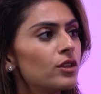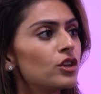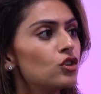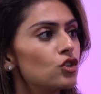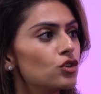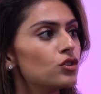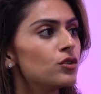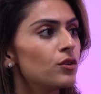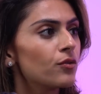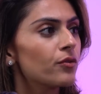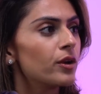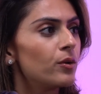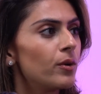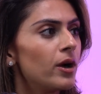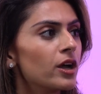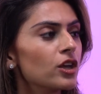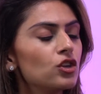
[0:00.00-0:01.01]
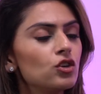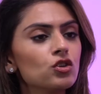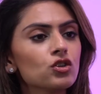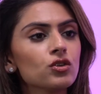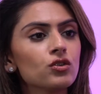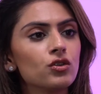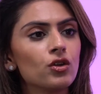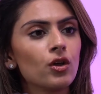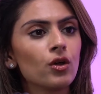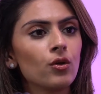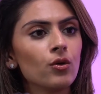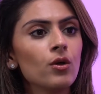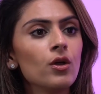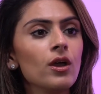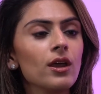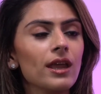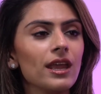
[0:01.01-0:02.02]
that you should do free work you should know
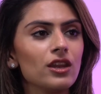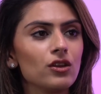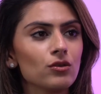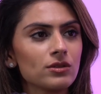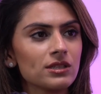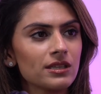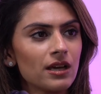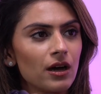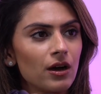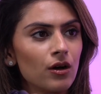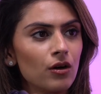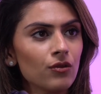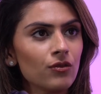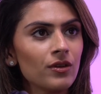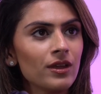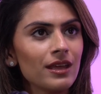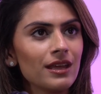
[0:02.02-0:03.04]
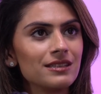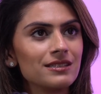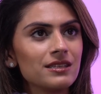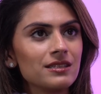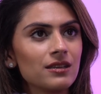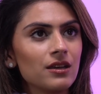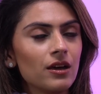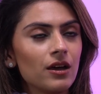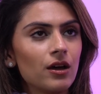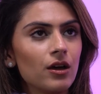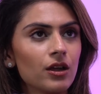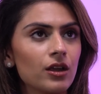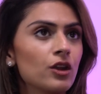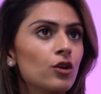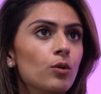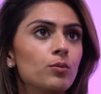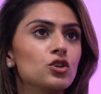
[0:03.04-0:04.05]
in yourself is this
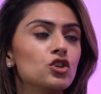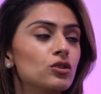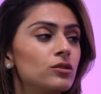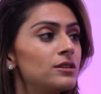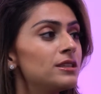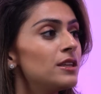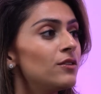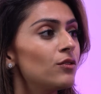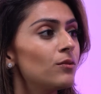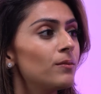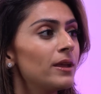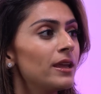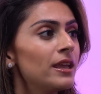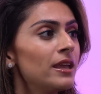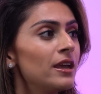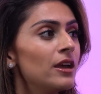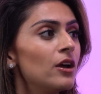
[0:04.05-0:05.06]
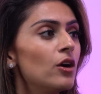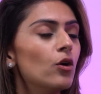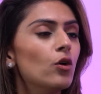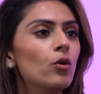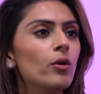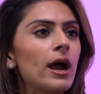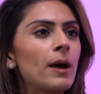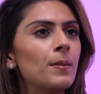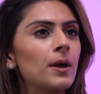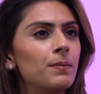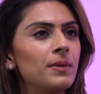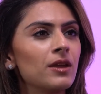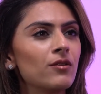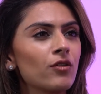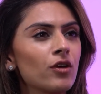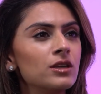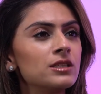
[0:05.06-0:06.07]
an opportunity for me or am I
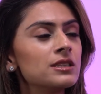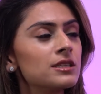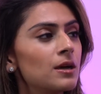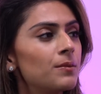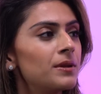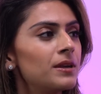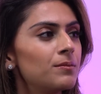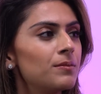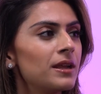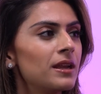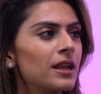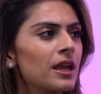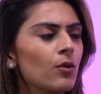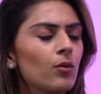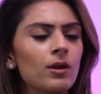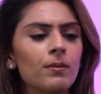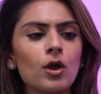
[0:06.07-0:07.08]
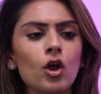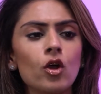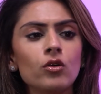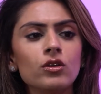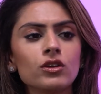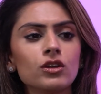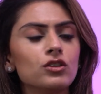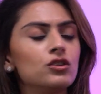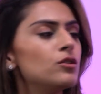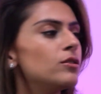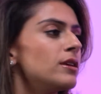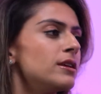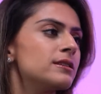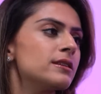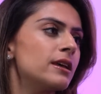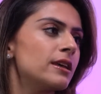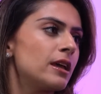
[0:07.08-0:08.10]
being very stubborn and being like, well, I'm only going to do
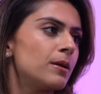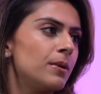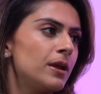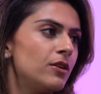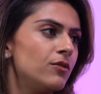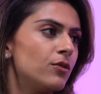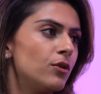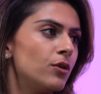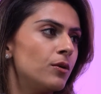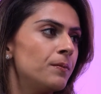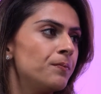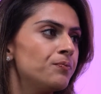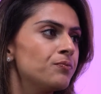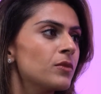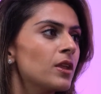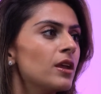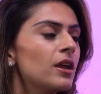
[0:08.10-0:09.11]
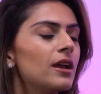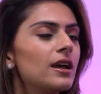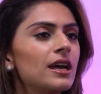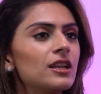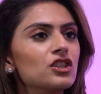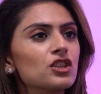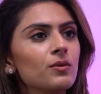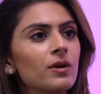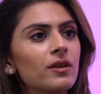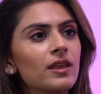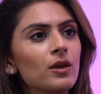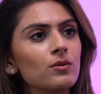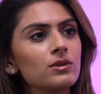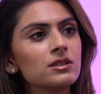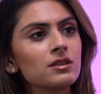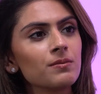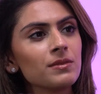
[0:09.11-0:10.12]
things that I get paid for? Absolutely. And so I think
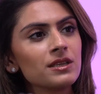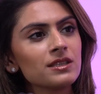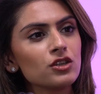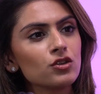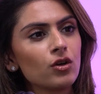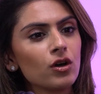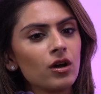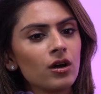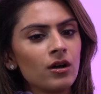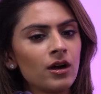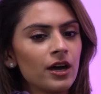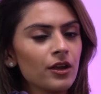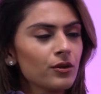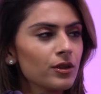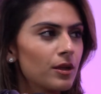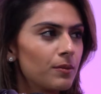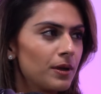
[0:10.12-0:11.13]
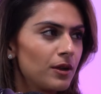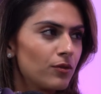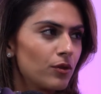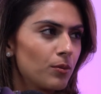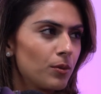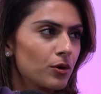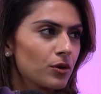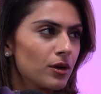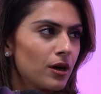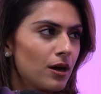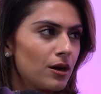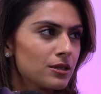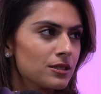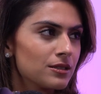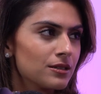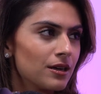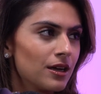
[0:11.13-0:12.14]
when something is in your heart, I don't get paid for the
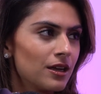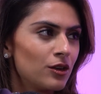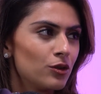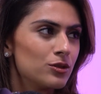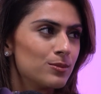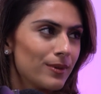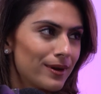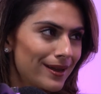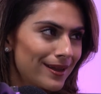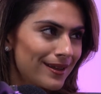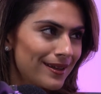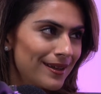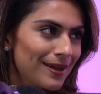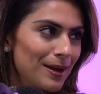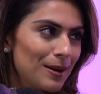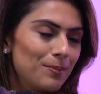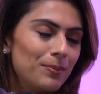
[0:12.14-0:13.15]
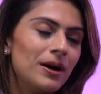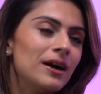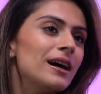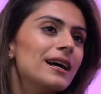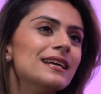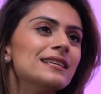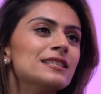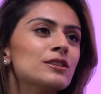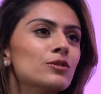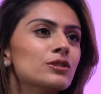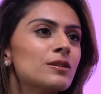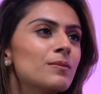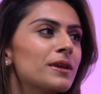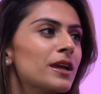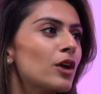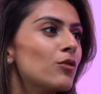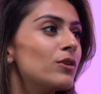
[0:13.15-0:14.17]
podcast. I lose money, mm. but it's still
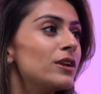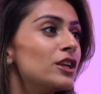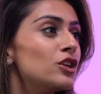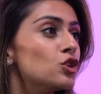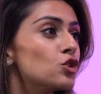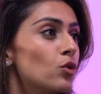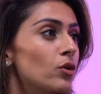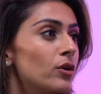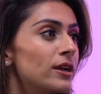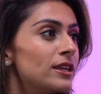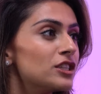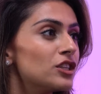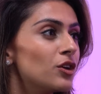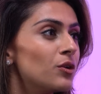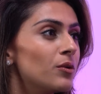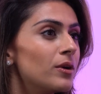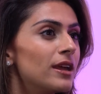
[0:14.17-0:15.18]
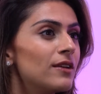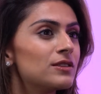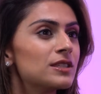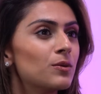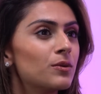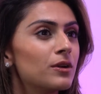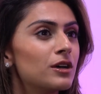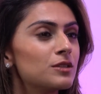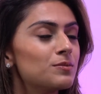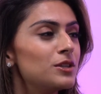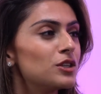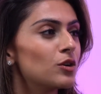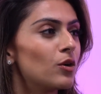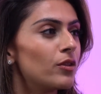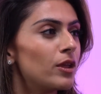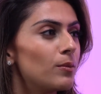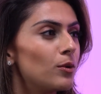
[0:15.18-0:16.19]
something I really enjoy. So if someone asked me to
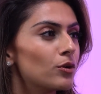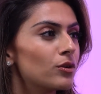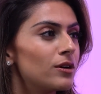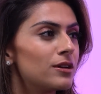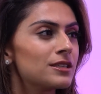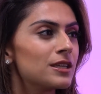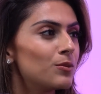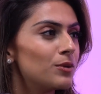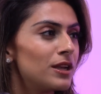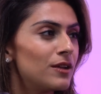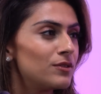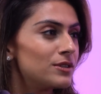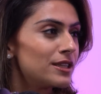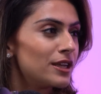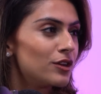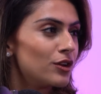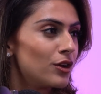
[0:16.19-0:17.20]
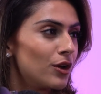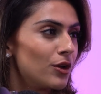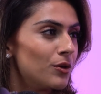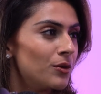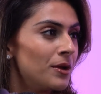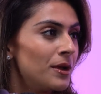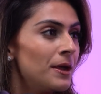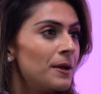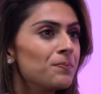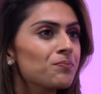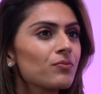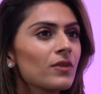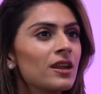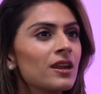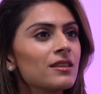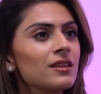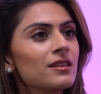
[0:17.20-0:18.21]
go on their podcast, I would never say no.
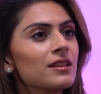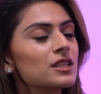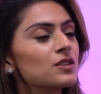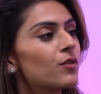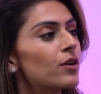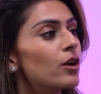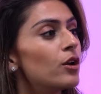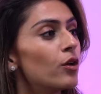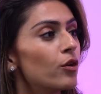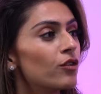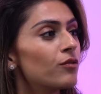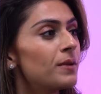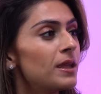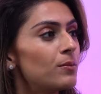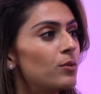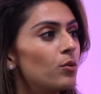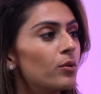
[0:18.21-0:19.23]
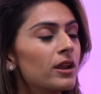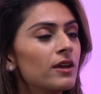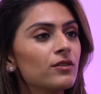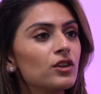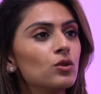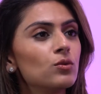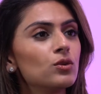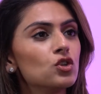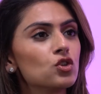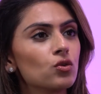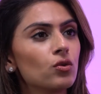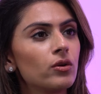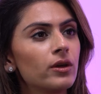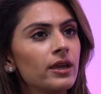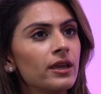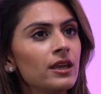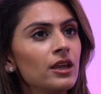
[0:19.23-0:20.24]
And I think that's for a lot of people. Whatever you
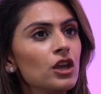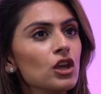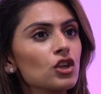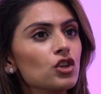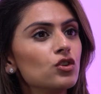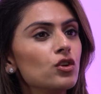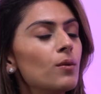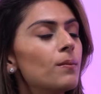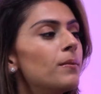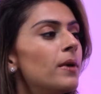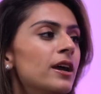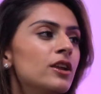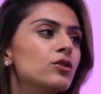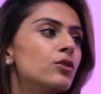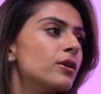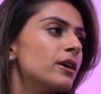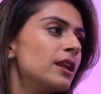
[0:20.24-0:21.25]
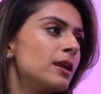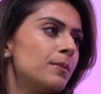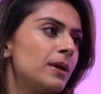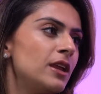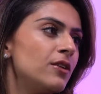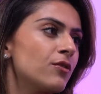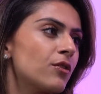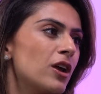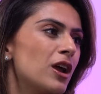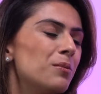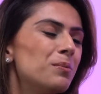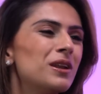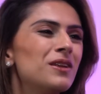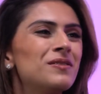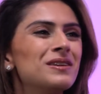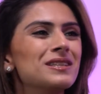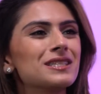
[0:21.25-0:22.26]
enjoy, you don't mind not getting paid for it. But
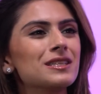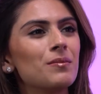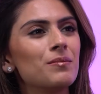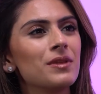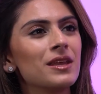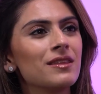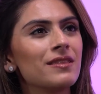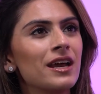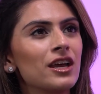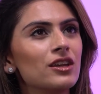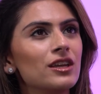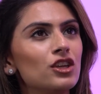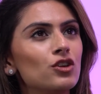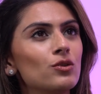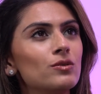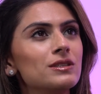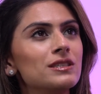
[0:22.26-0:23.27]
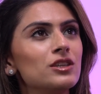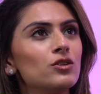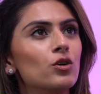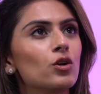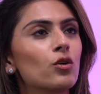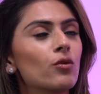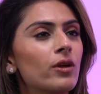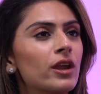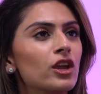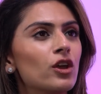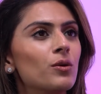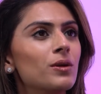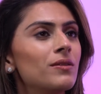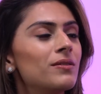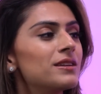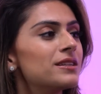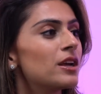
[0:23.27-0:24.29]
if it's something that you don't see your career
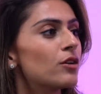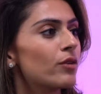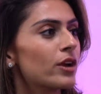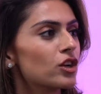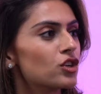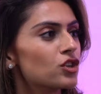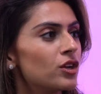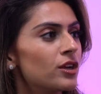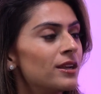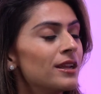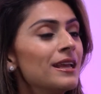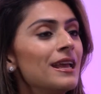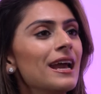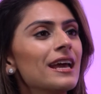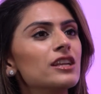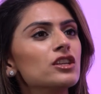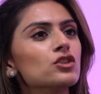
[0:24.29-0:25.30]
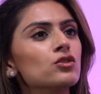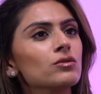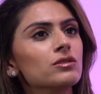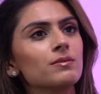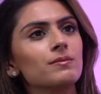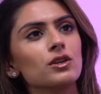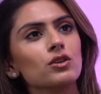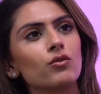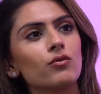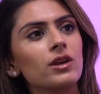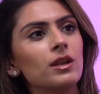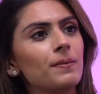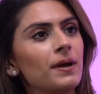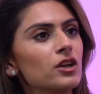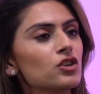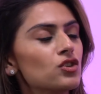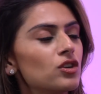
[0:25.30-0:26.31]
going in that direction and it's not something you're really
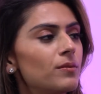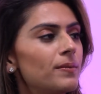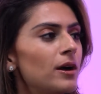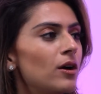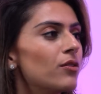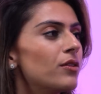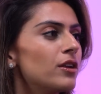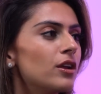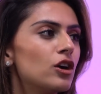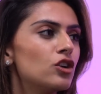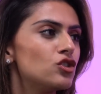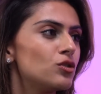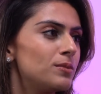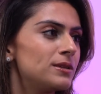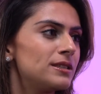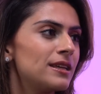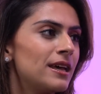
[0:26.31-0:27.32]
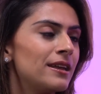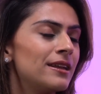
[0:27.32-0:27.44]
passionate about, then 100%.